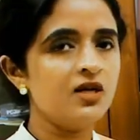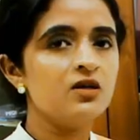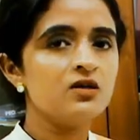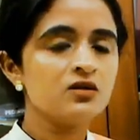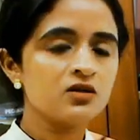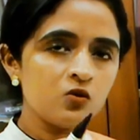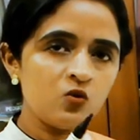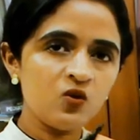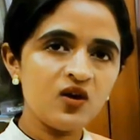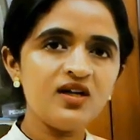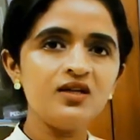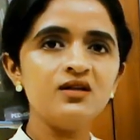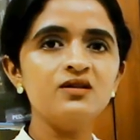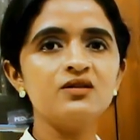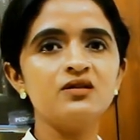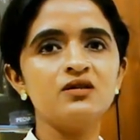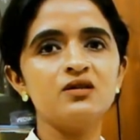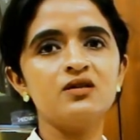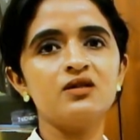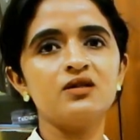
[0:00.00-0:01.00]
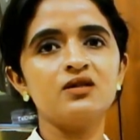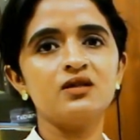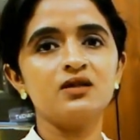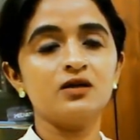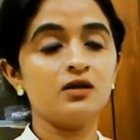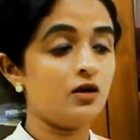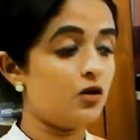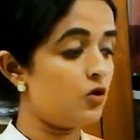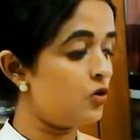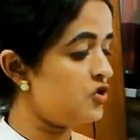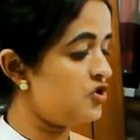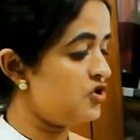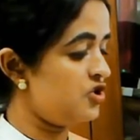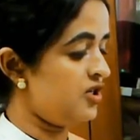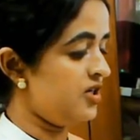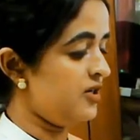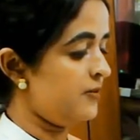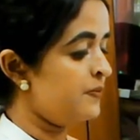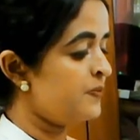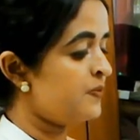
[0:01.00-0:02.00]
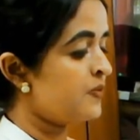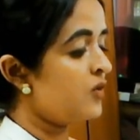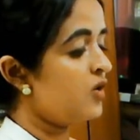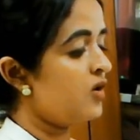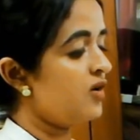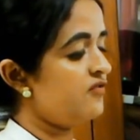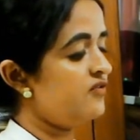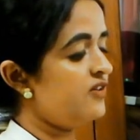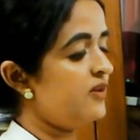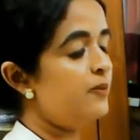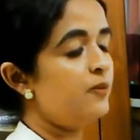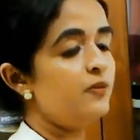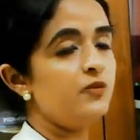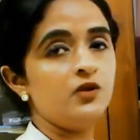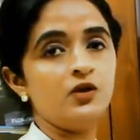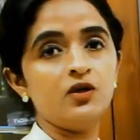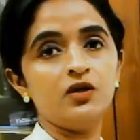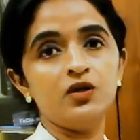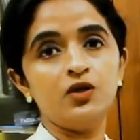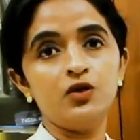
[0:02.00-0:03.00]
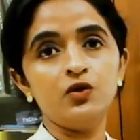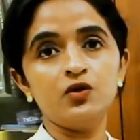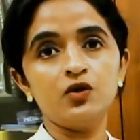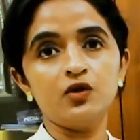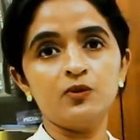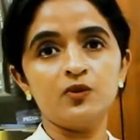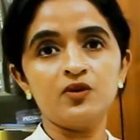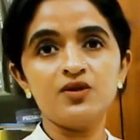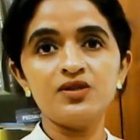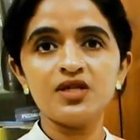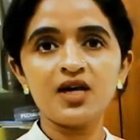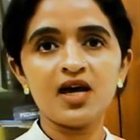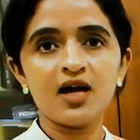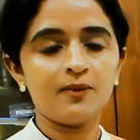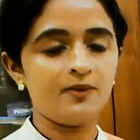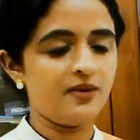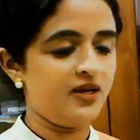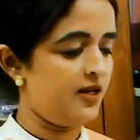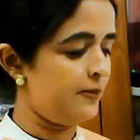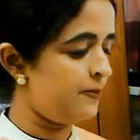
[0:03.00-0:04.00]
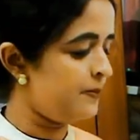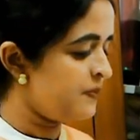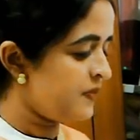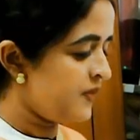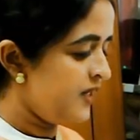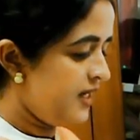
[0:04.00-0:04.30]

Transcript: So when is this closure of the neuropores happening?